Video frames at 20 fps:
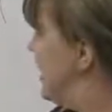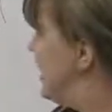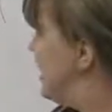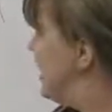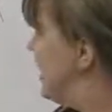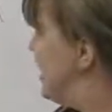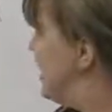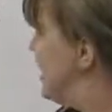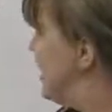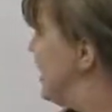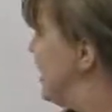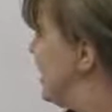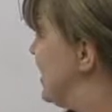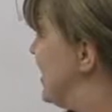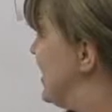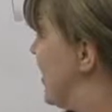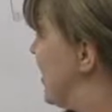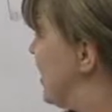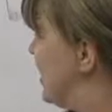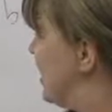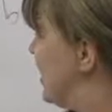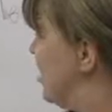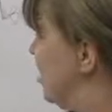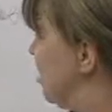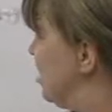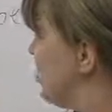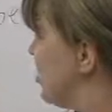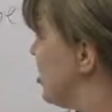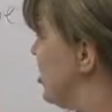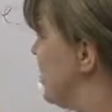is sick.
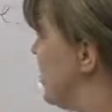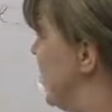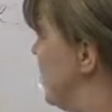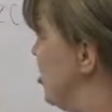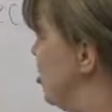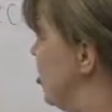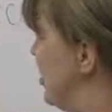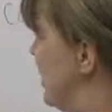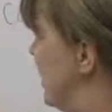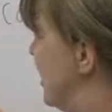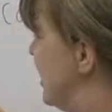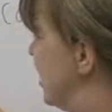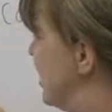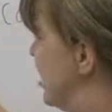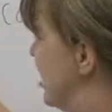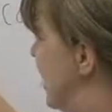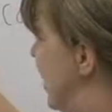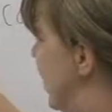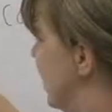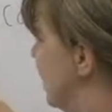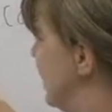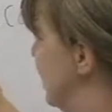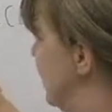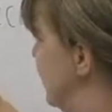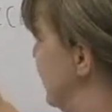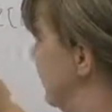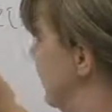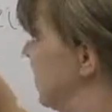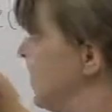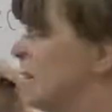We'll just say she is sick.
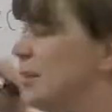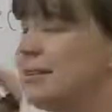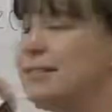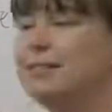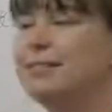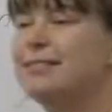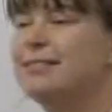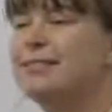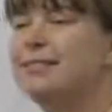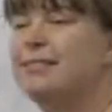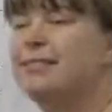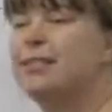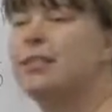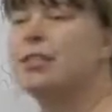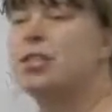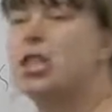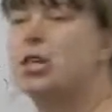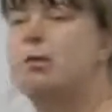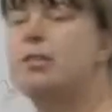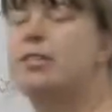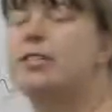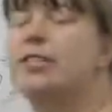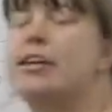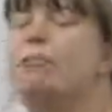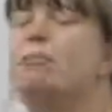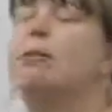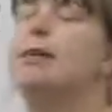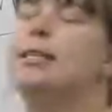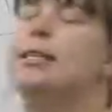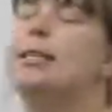So if
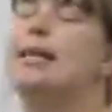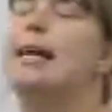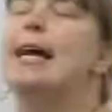someone's